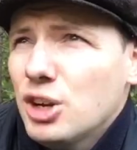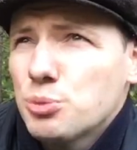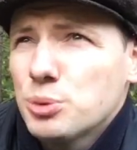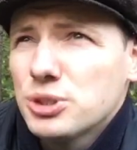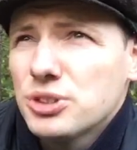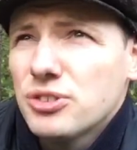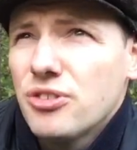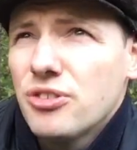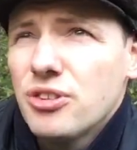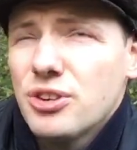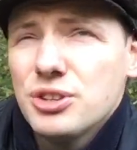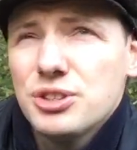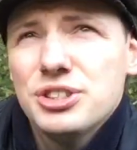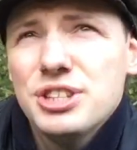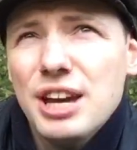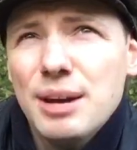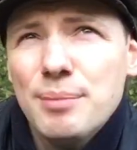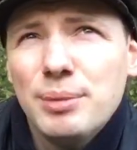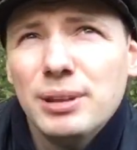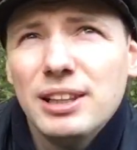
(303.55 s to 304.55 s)
it was
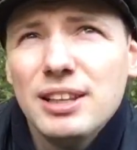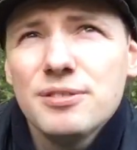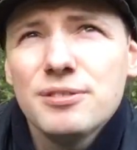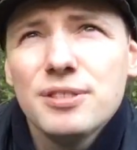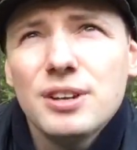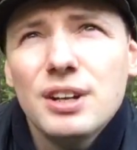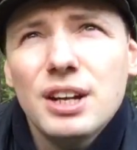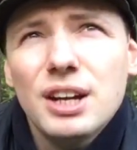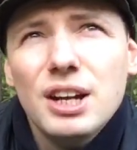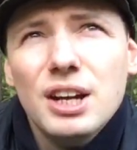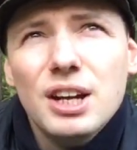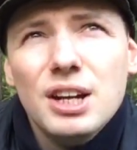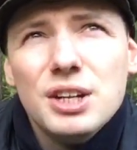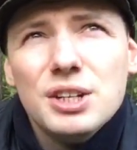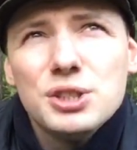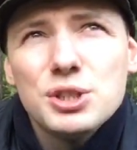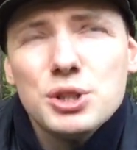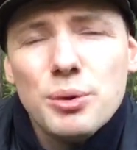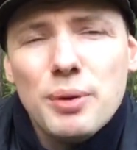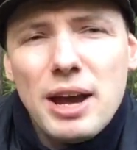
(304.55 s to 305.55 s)
Thursday, I believe,
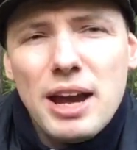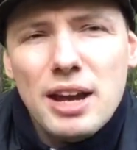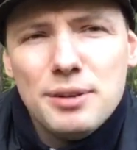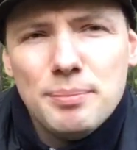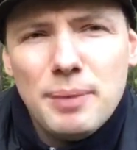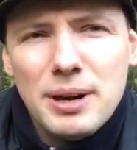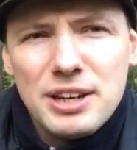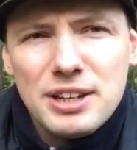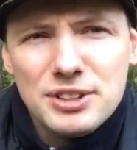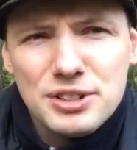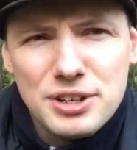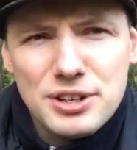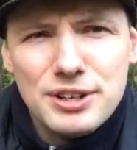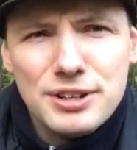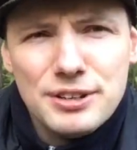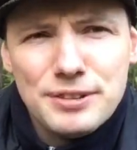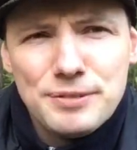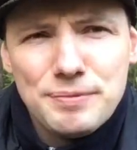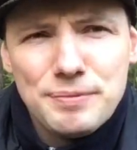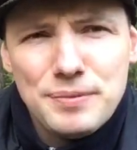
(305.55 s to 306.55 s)
So I had my
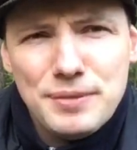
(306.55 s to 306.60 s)
guitar,